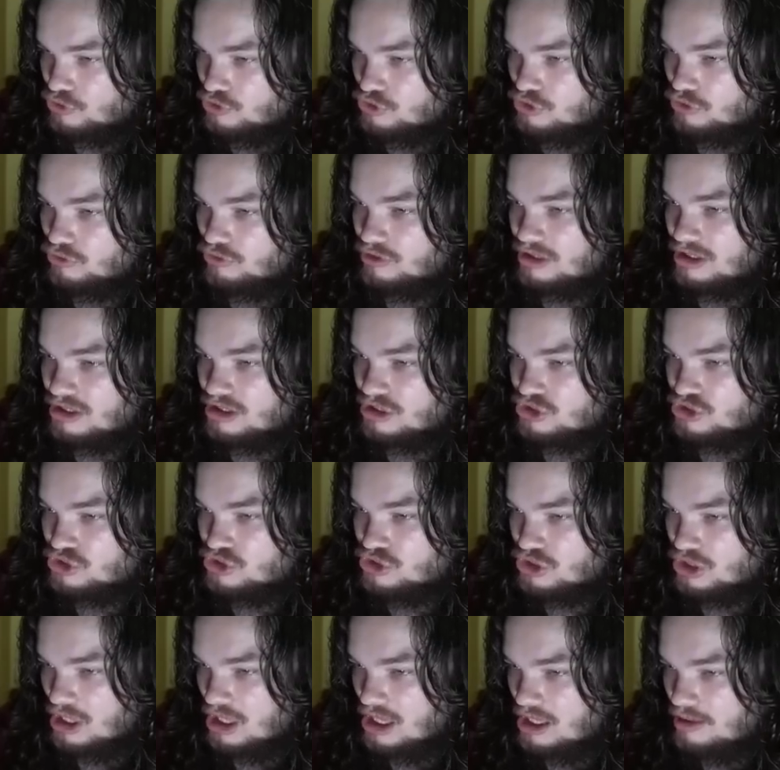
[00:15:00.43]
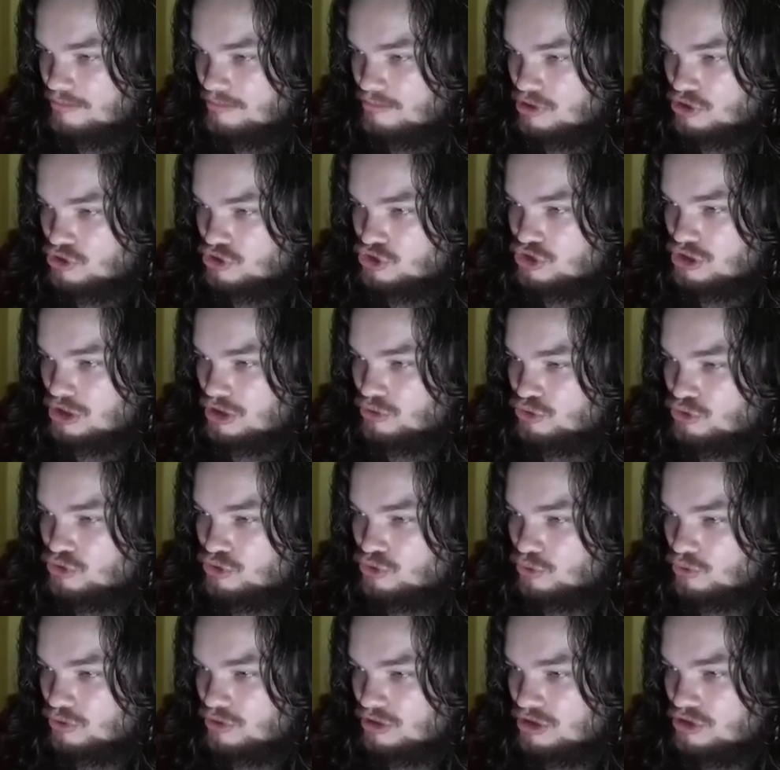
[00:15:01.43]
during Khasham shell
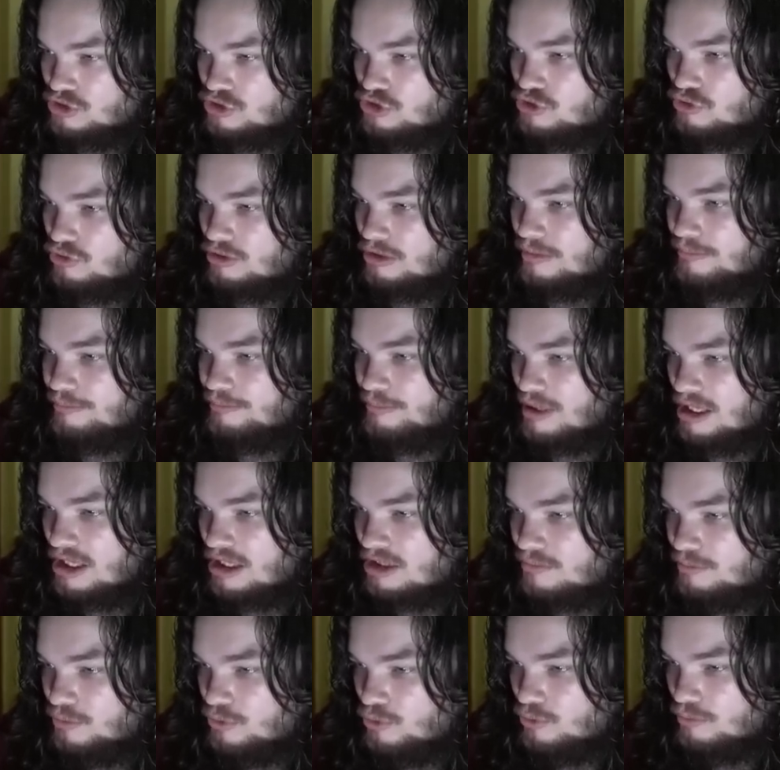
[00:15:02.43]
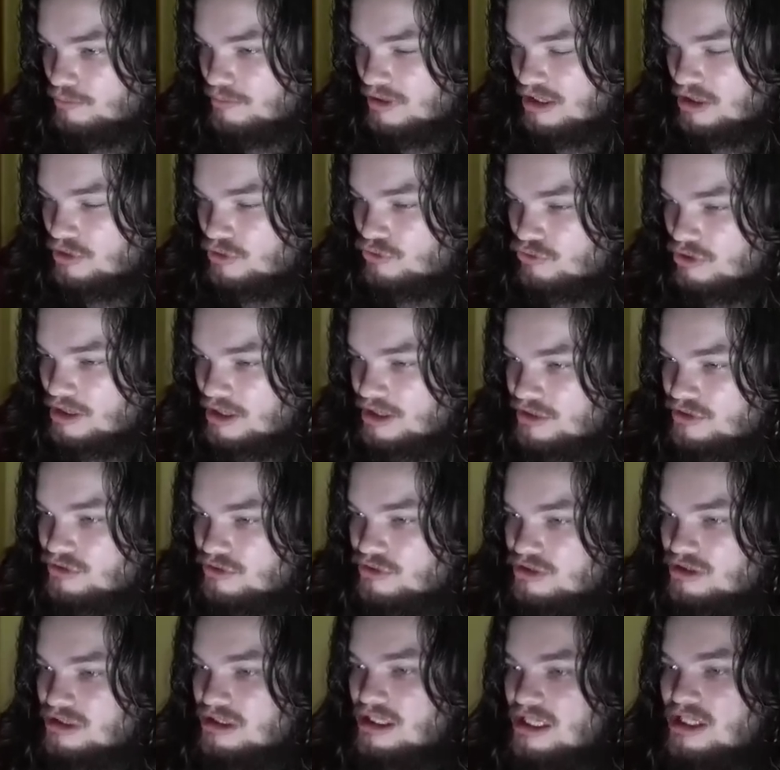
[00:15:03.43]
shortage, during Bakhmut meat grinder,
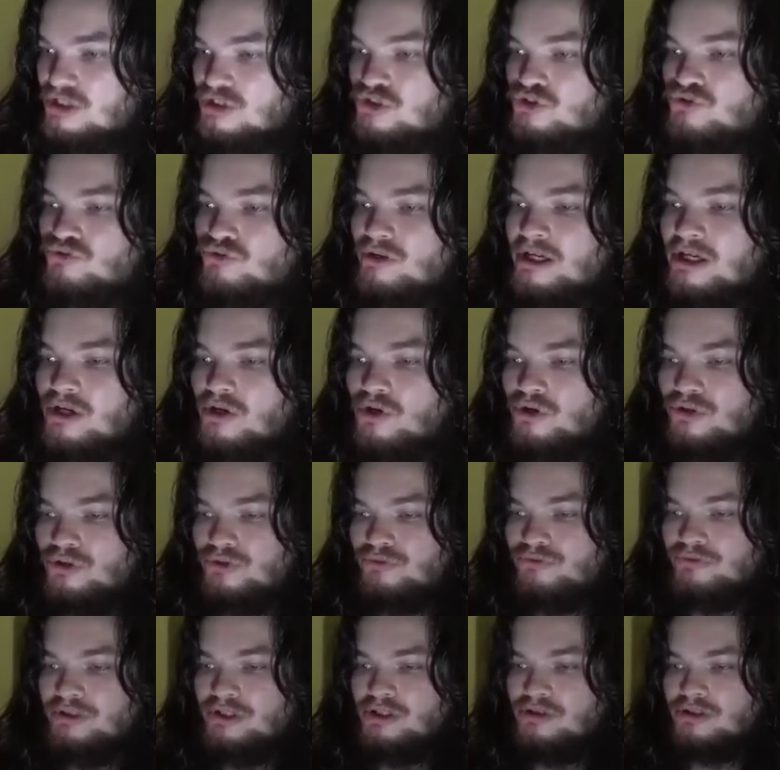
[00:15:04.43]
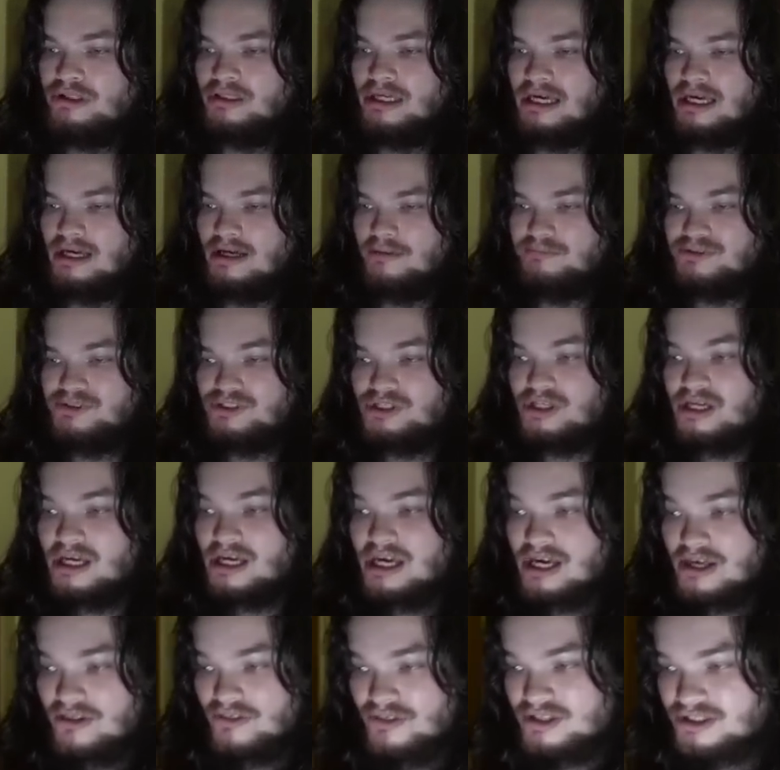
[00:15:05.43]
and today's strike on the rear camps,
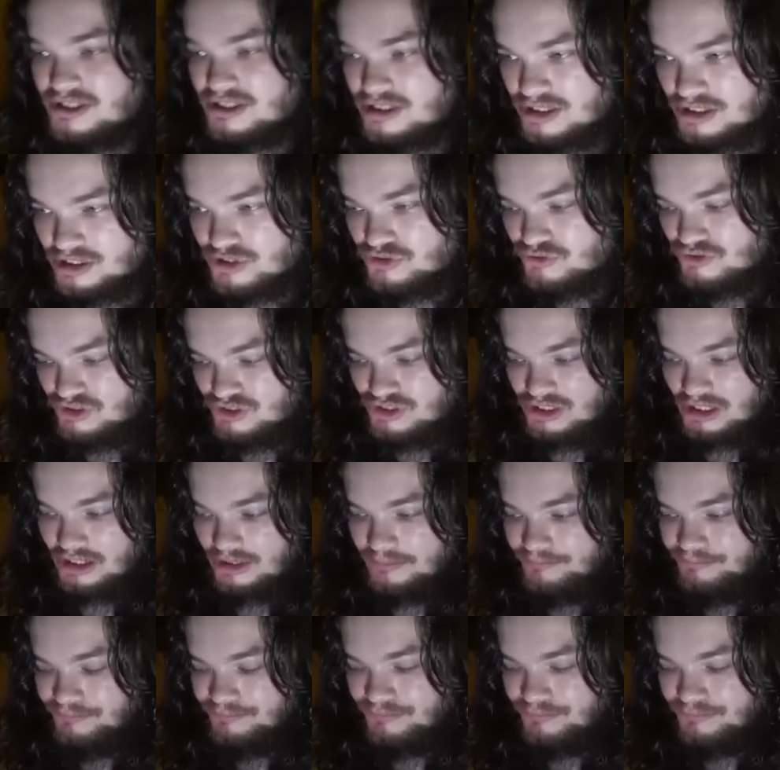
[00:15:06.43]
this is interesting.